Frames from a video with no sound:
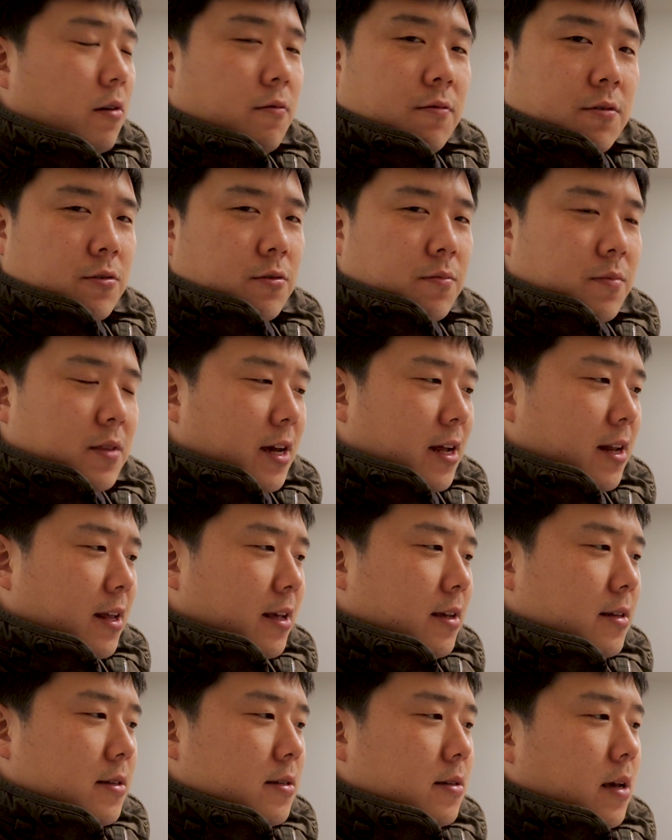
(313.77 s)
a room that
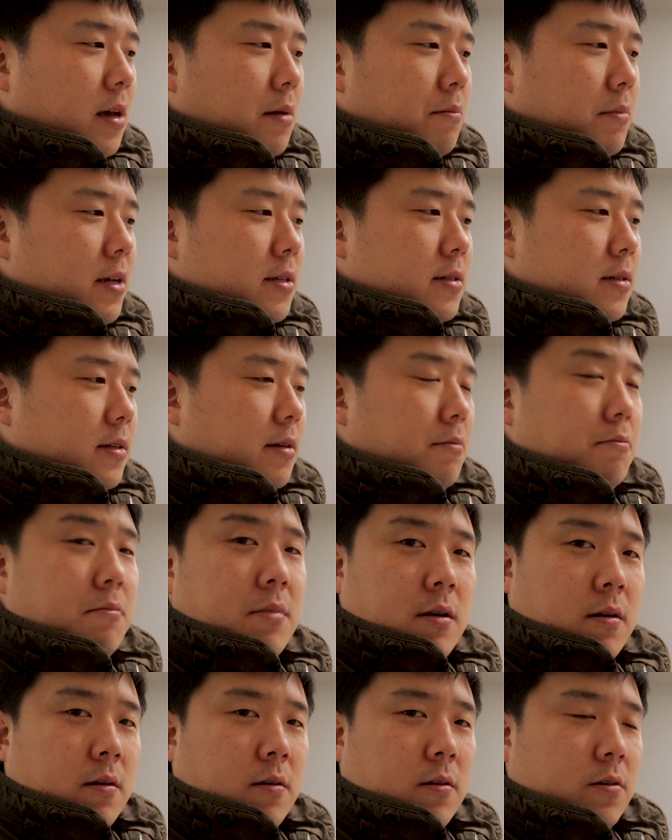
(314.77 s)
is basically
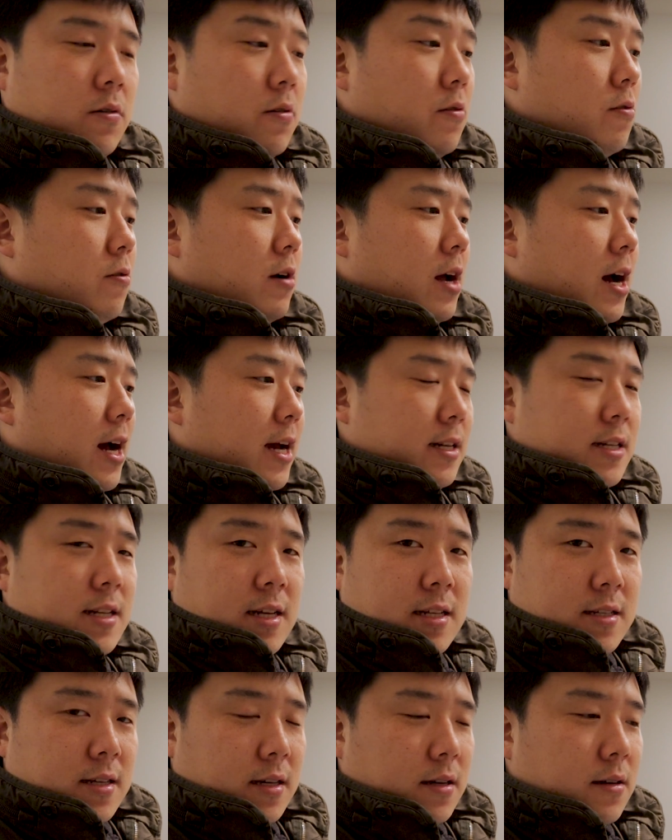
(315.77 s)
mirrored or
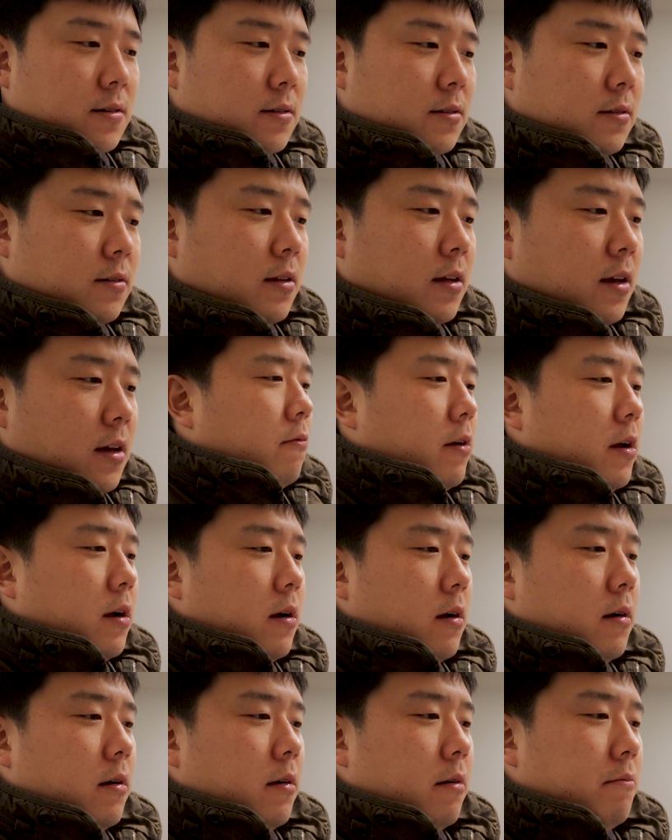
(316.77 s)
identical
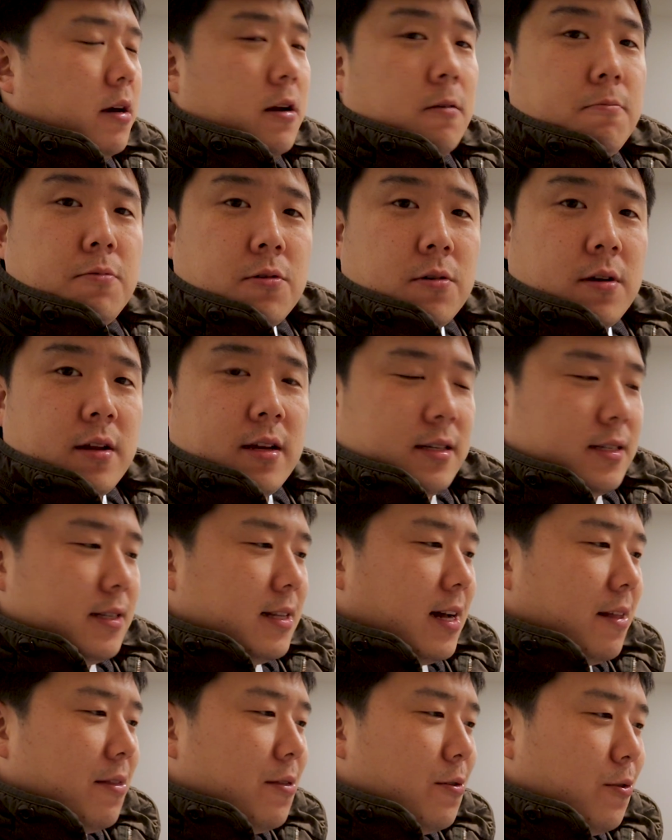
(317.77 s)
where medical airport is
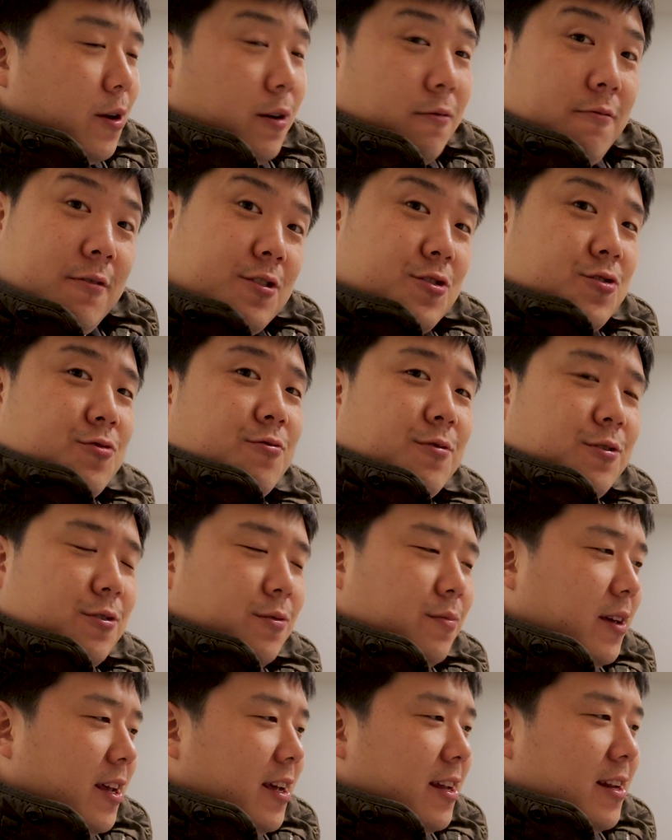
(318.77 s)
not knowing which
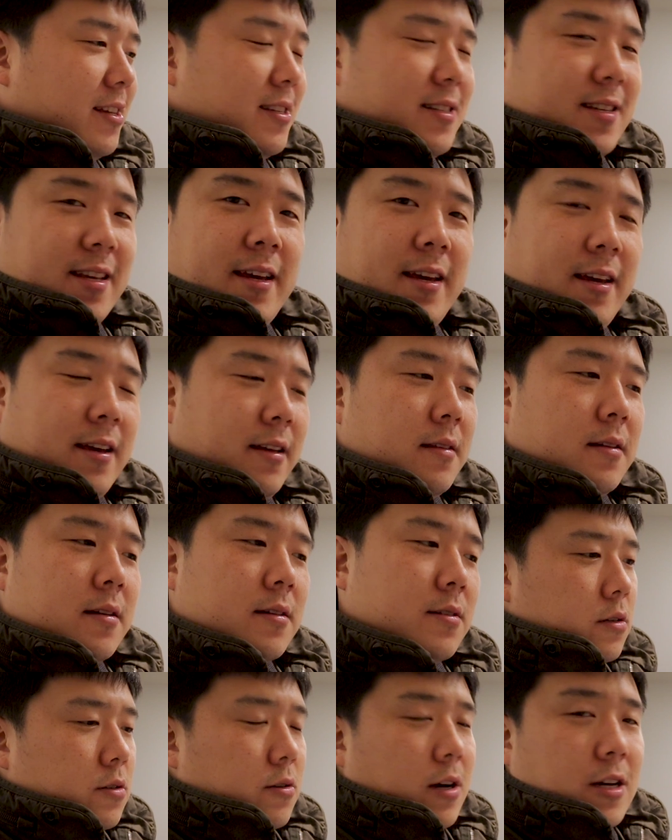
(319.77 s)
room it is in.
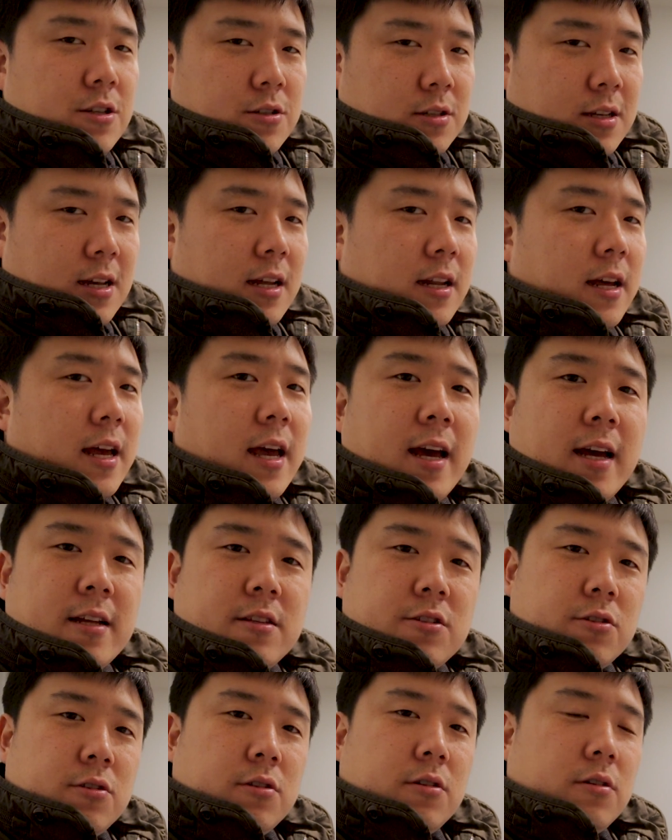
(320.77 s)
So I just kind of
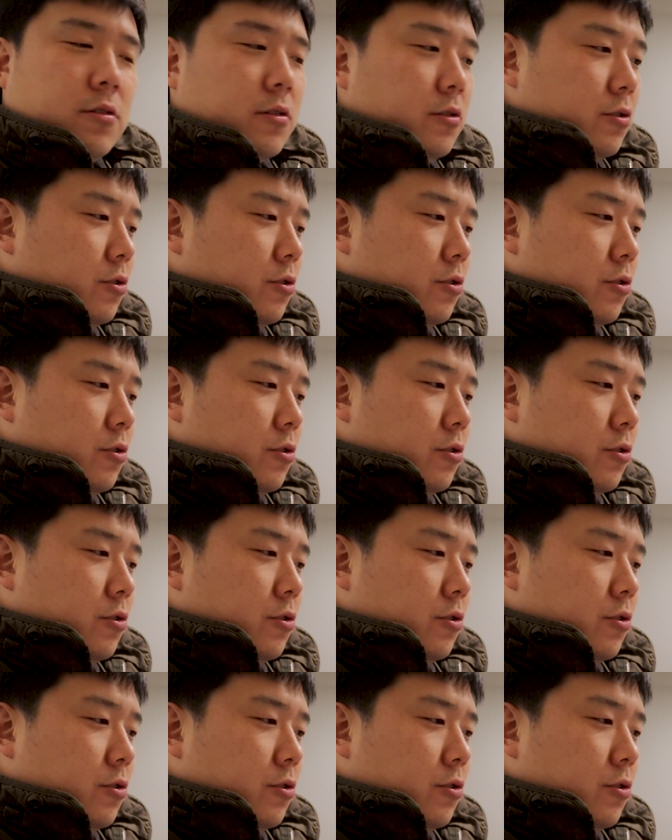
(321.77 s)
had to